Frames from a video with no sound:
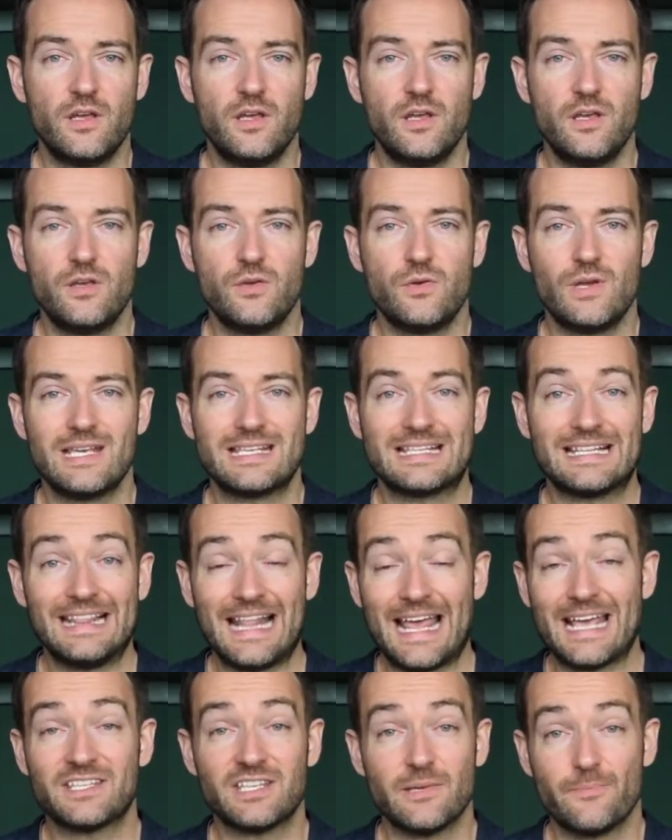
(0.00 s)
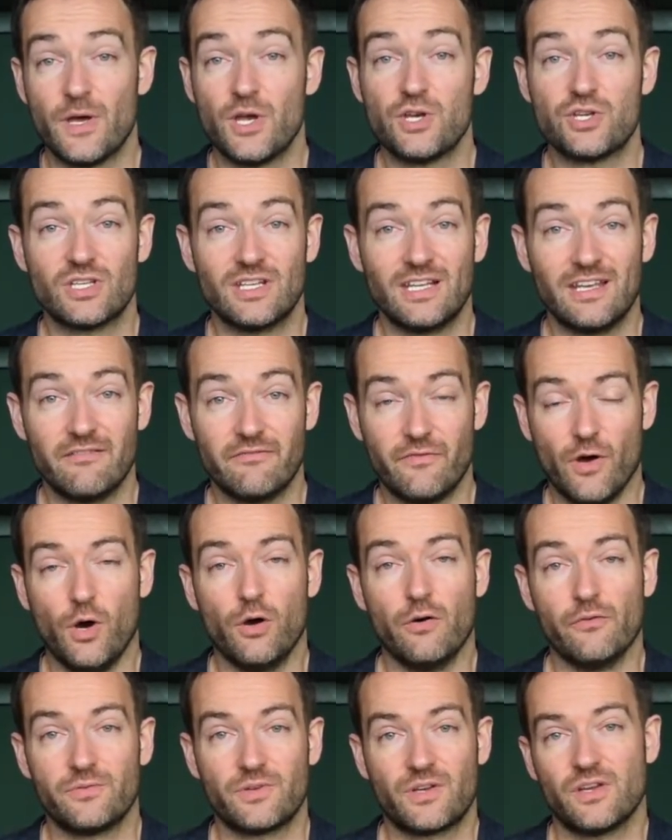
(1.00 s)
who is less emotionally
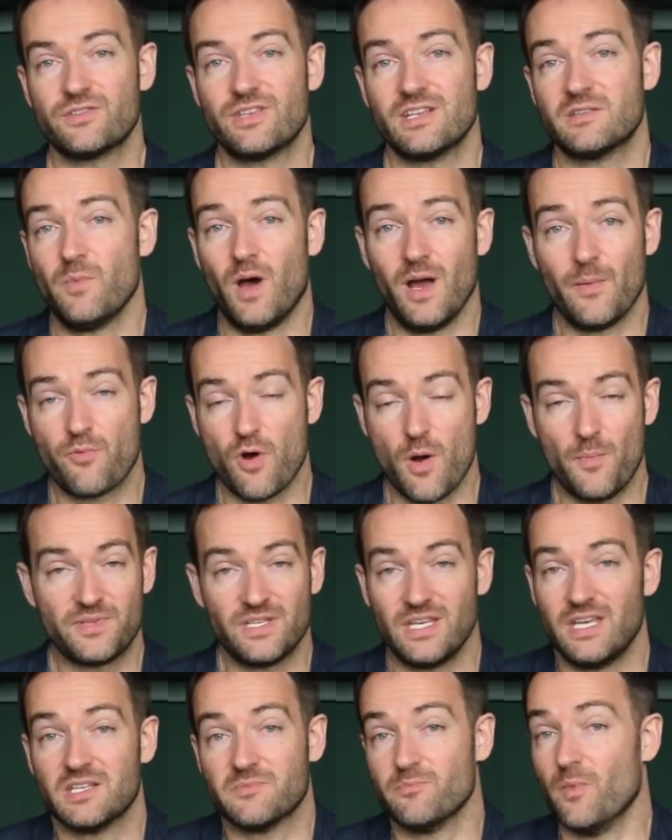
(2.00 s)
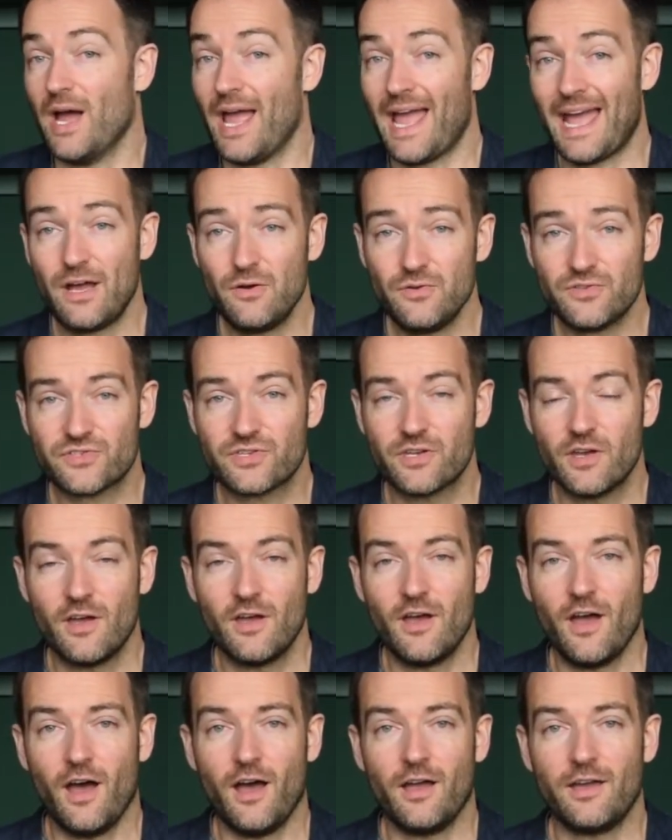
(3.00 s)
involved because it's my property, it's my house,
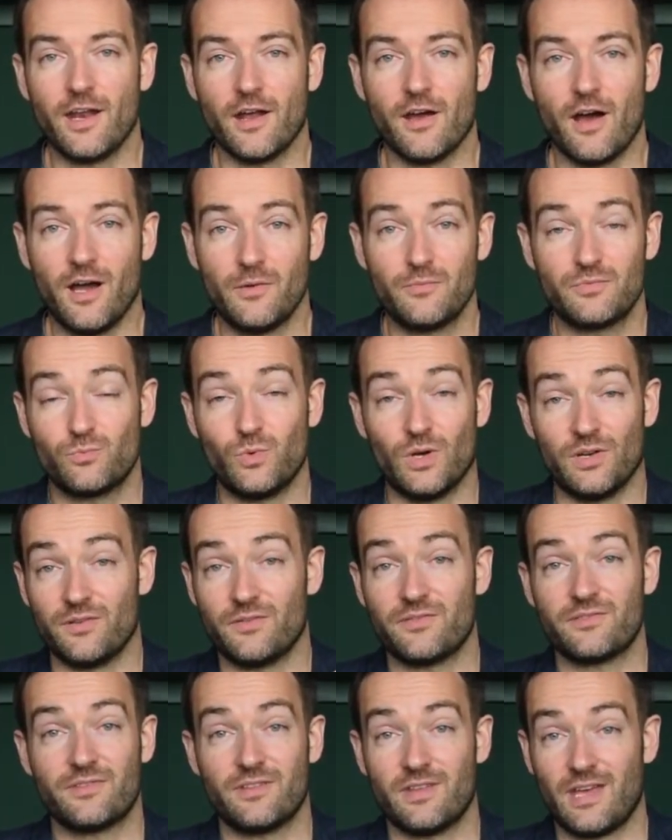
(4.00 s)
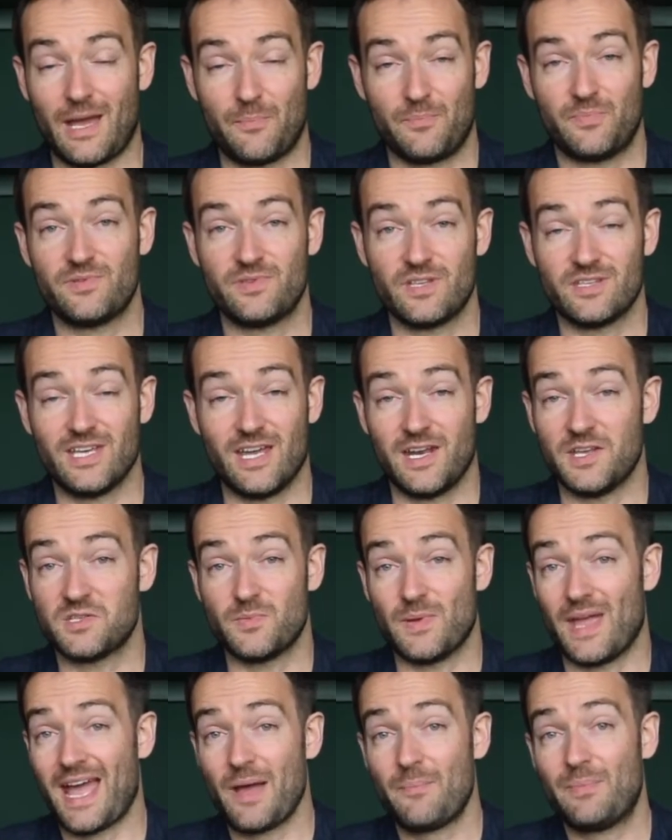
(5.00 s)
you know, I want the, happy, the tenants to
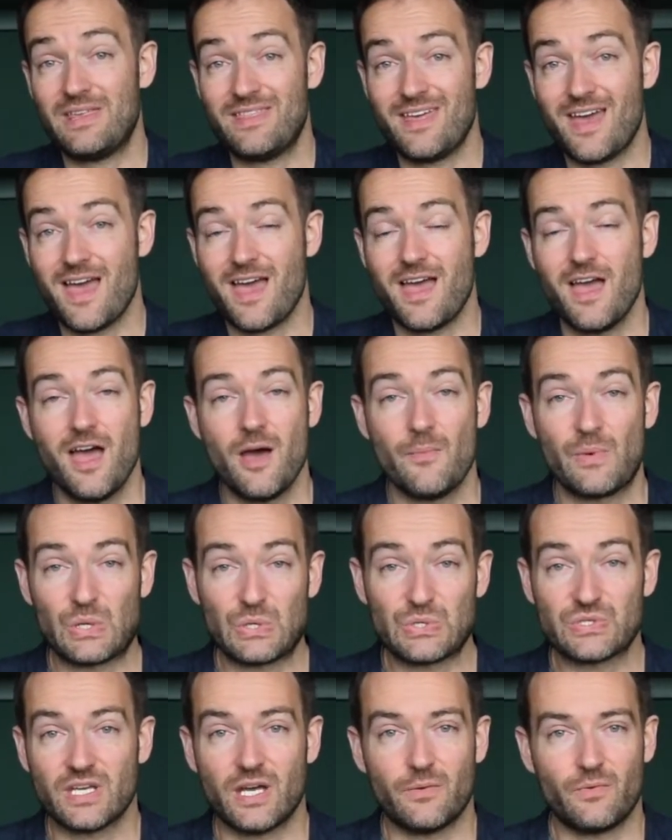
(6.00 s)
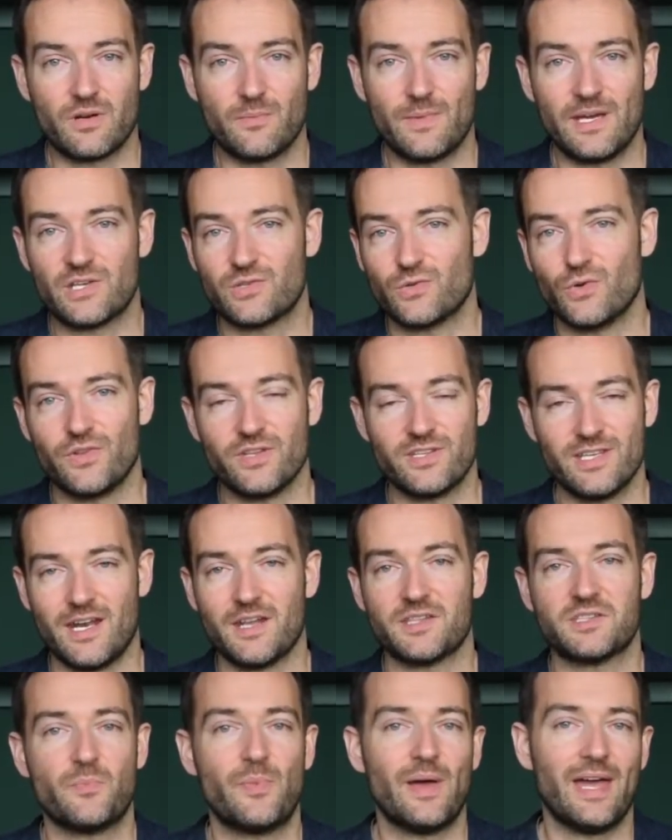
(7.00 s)
be happy there, but also I want to make sure the
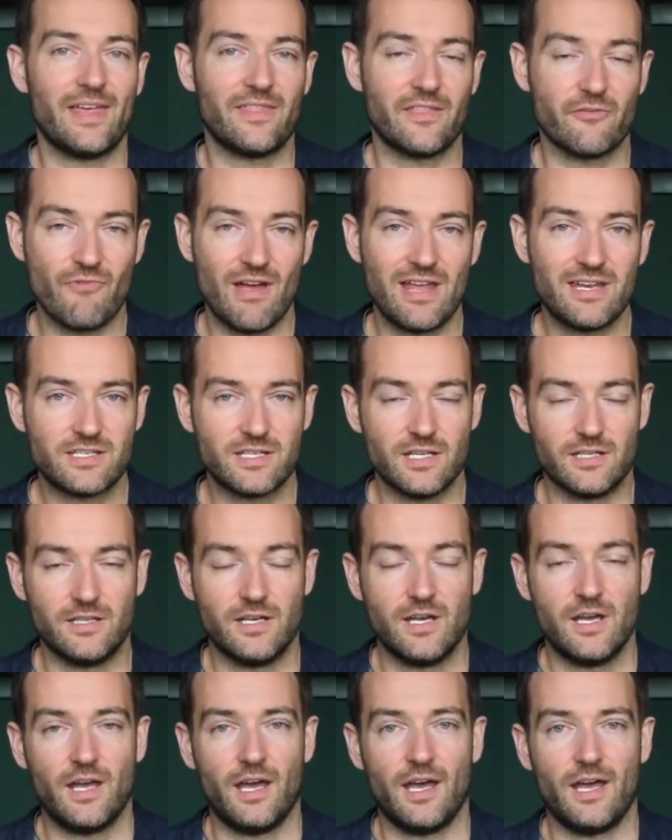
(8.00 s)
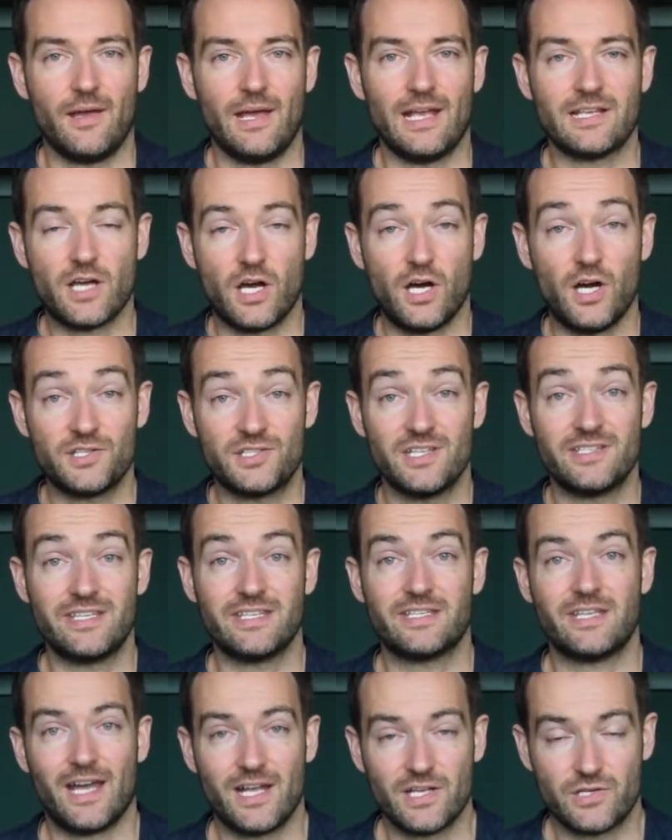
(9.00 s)
tenants are paying the rent and uh, it's hard to
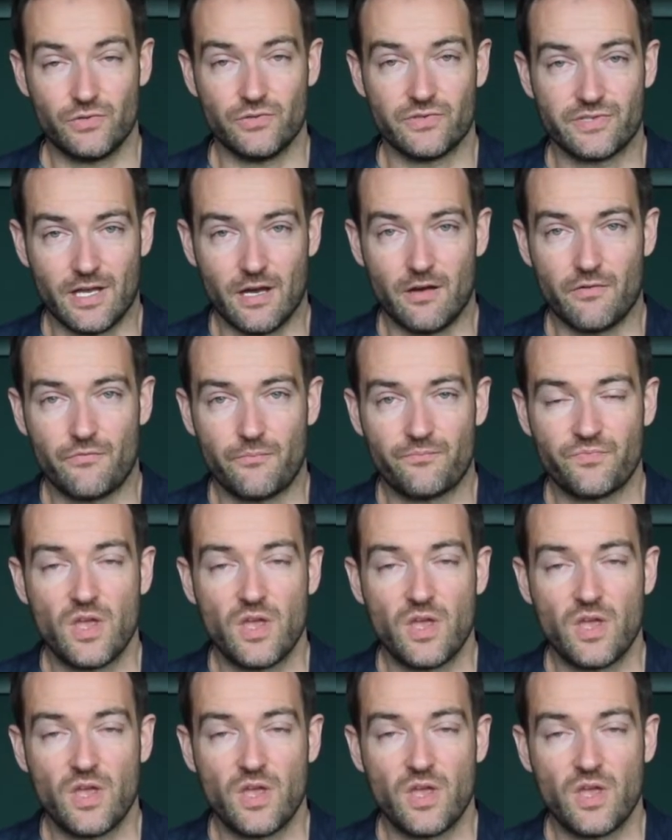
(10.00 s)
detach yourself.